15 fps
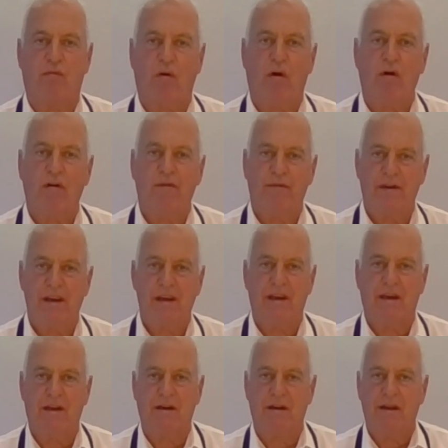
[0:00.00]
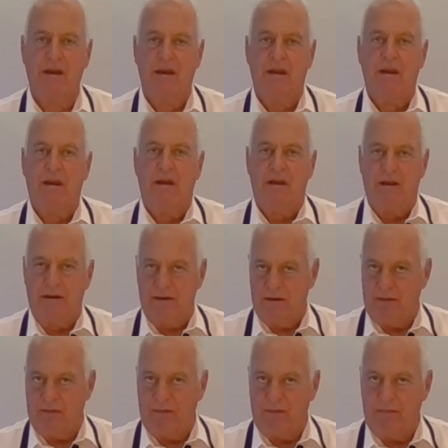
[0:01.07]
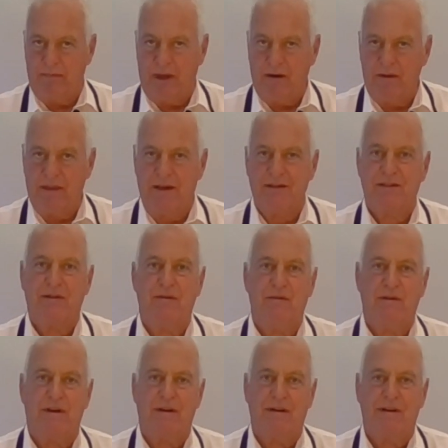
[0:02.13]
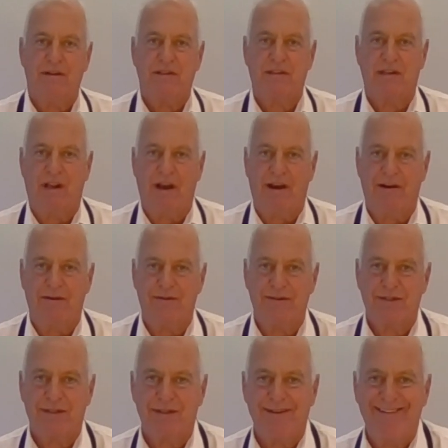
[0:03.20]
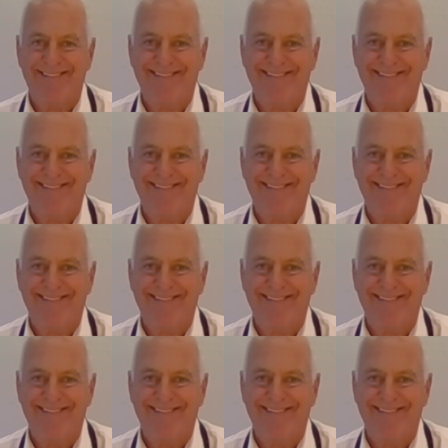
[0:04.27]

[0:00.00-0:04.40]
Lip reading: raw vegan, Better Than Tuna sliders.